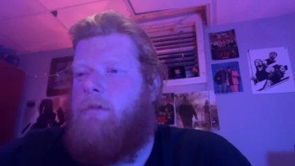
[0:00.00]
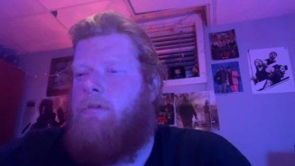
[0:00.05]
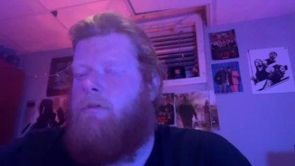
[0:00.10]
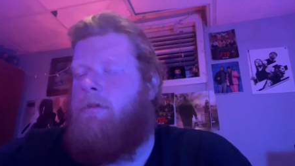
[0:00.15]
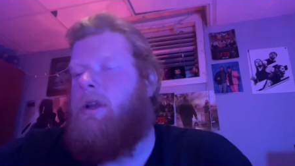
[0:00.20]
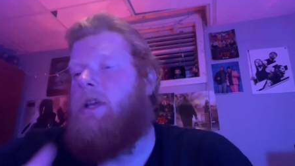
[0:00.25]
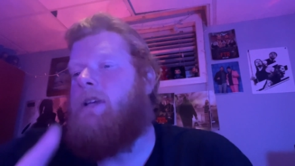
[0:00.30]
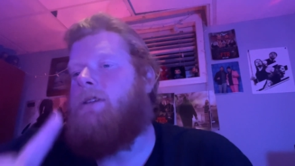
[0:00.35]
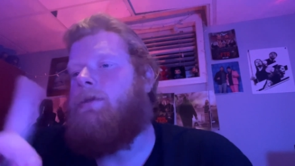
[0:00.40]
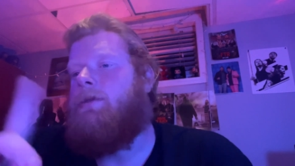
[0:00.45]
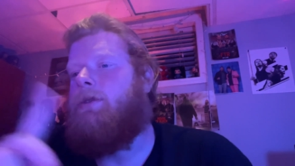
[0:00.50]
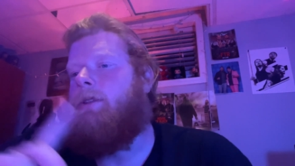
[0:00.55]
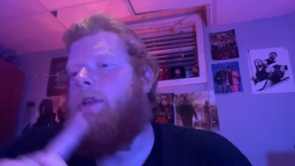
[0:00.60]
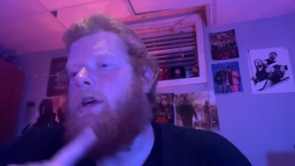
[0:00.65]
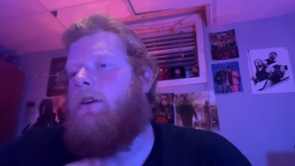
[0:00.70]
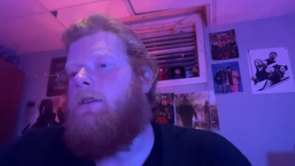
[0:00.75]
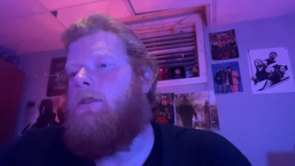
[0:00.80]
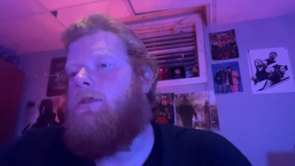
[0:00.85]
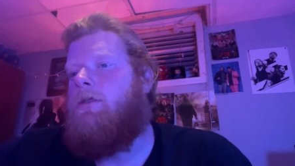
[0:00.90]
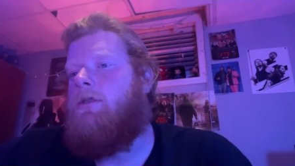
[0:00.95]
Because with
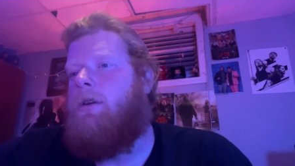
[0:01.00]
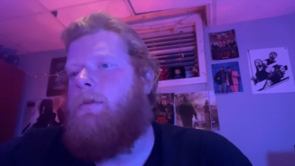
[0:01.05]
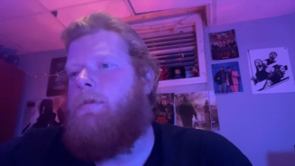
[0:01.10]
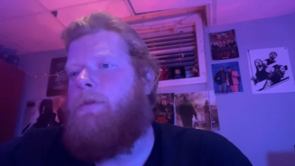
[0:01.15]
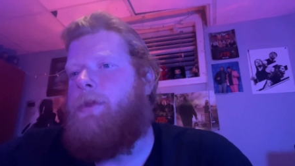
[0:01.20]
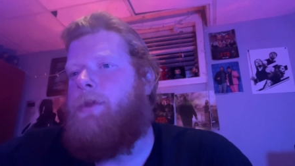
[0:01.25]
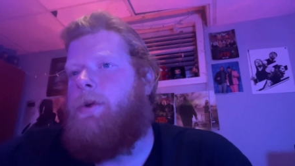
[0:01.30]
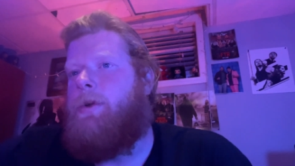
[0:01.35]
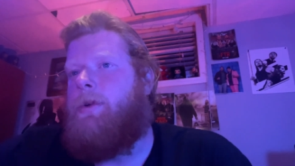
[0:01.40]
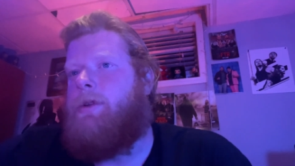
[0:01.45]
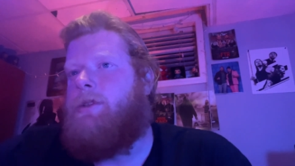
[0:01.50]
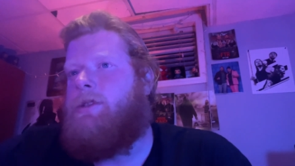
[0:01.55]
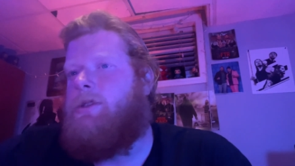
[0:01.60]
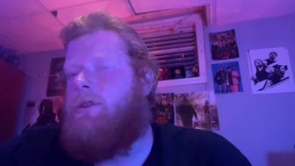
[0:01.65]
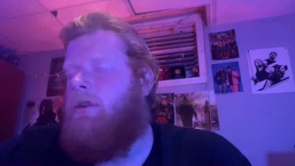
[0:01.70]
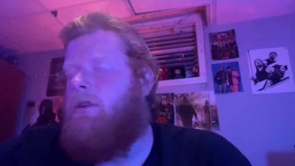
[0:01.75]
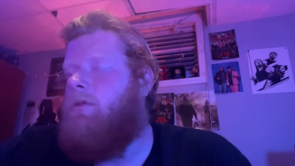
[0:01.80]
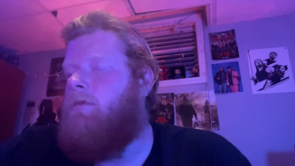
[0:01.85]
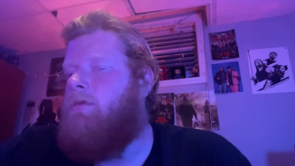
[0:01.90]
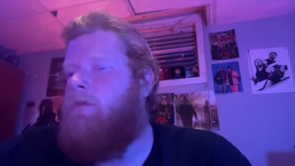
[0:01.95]
Donald Trump, there is
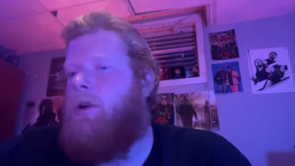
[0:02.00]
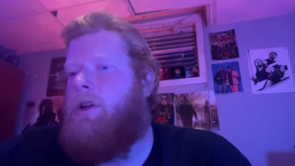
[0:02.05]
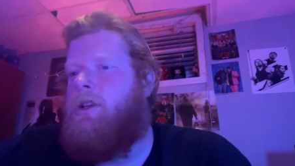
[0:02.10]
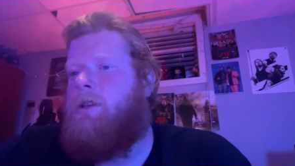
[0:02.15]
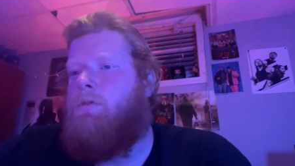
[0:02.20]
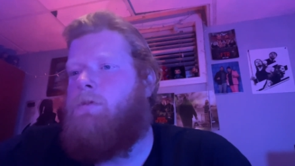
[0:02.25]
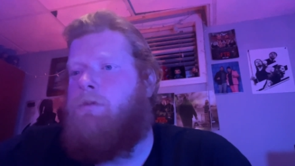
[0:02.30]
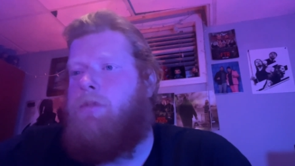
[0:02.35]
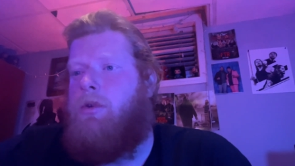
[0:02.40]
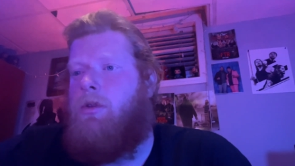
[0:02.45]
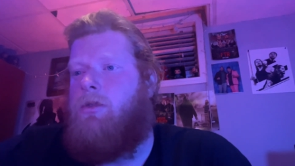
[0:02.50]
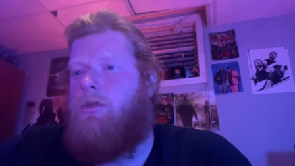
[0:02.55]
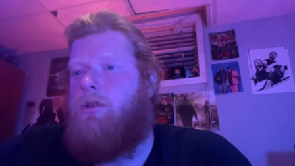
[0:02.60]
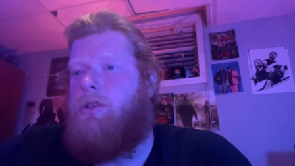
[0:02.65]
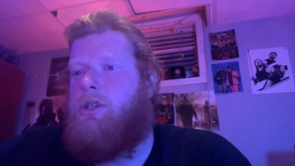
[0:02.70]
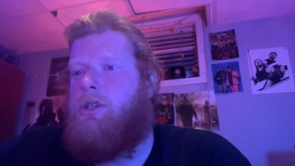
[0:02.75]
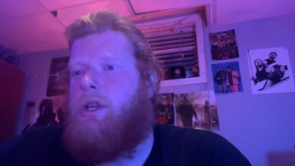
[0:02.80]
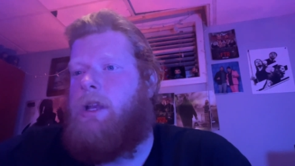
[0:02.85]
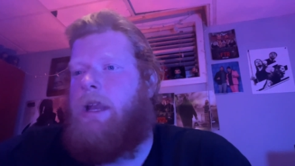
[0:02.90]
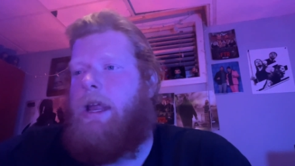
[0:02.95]
so much
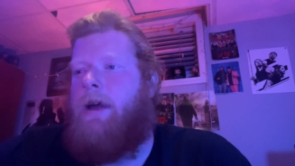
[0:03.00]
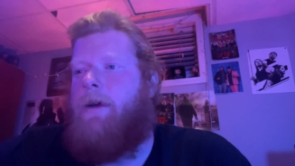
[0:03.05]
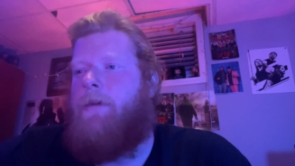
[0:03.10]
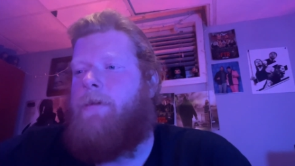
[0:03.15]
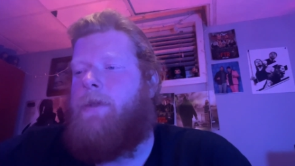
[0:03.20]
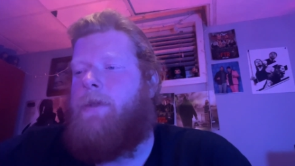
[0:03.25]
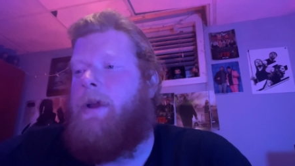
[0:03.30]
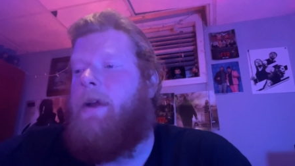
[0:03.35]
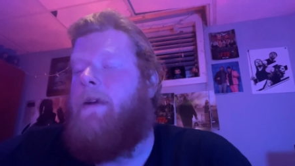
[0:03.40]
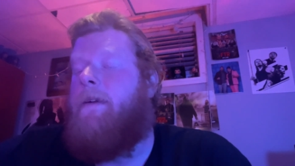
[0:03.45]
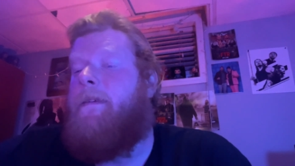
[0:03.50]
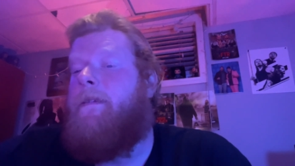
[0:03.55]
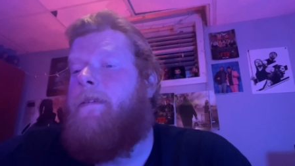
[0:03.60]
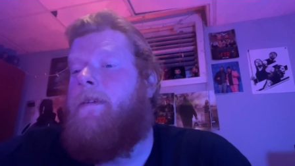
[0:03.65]
bullshit out there.